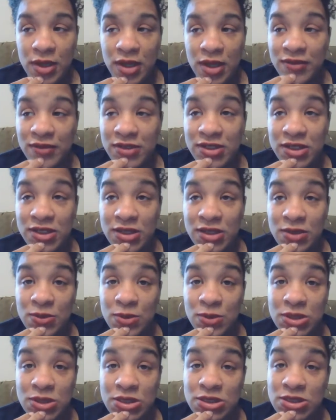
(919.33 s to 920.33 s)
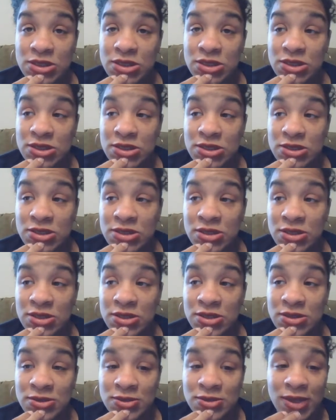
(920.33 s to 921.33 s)
everything was just
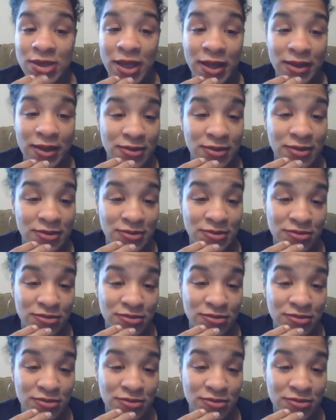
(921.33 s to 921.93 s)
like